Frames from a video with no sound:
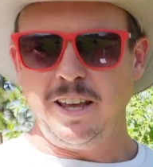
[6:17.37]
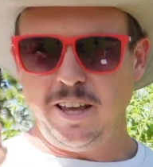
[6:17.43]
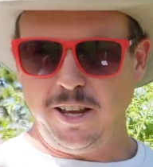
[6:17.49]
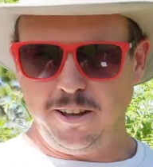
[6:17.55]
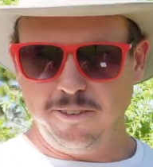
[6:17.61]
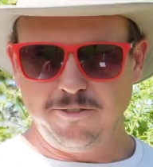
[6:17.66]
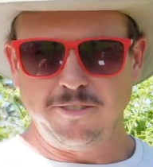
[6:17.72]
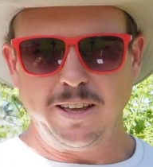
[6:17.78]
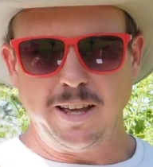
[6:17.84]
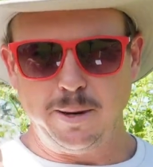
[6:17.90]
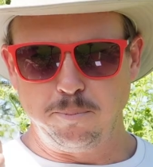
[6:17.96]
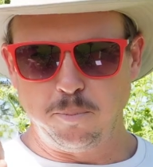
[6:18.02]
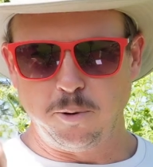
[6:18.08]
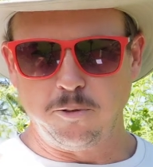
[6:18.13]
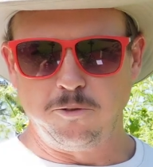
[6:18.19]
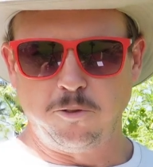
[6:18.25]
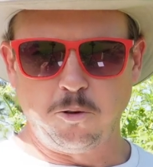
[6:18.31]
if they
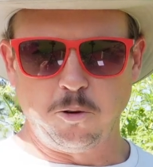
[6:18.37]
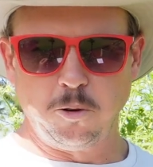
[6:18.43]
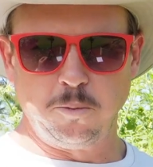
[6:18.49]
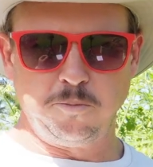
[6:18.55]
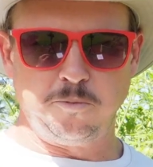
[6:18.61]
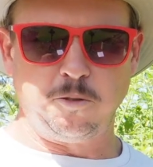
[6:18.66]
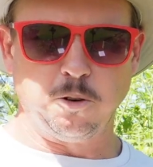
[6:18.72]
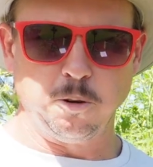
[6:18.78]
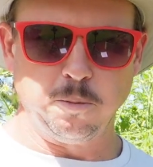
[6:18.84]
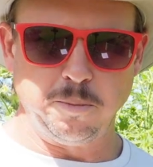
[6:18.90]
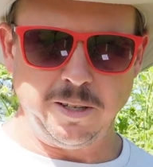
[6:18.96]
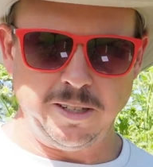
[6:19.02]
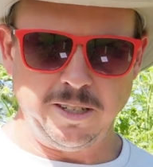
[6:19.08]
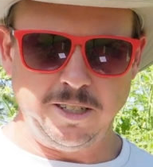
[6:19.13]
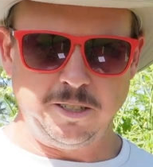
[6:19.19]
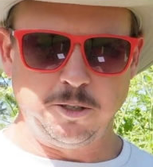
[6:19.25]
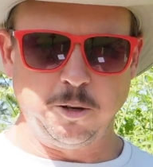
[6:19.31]
perform for me.
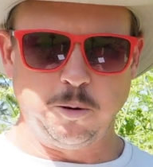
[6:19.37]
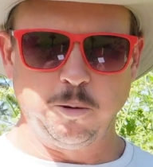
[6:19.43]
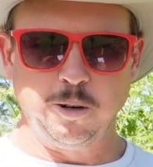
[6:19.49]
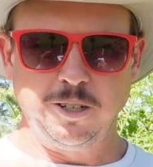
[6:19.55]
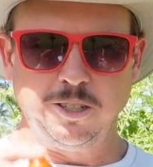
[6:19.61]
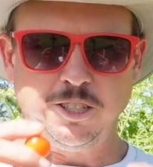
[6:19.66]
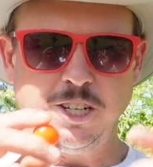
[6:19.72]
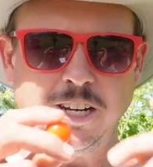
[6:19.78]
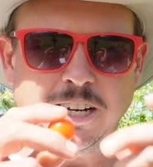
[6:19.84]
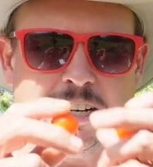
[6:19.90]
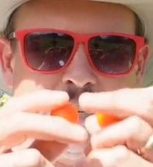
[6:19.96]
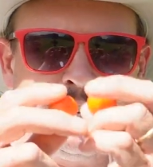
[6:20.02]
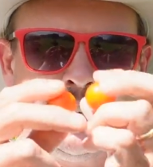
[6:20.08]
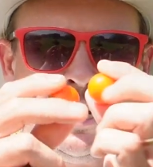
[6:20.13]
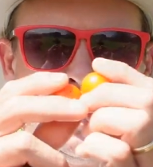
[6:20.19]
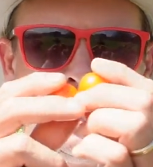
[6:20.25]
These Toronjina